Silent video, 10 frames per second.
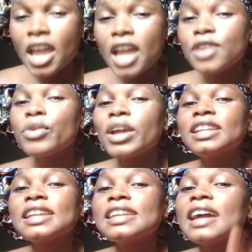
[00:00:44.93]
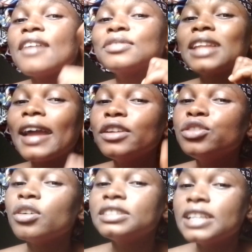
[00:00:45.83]
anywhere that they have tied
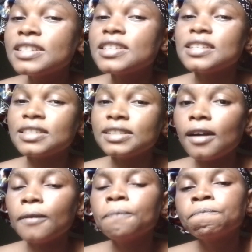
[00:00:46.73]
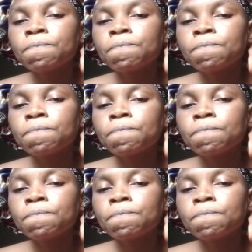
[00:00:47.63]
your destiny down.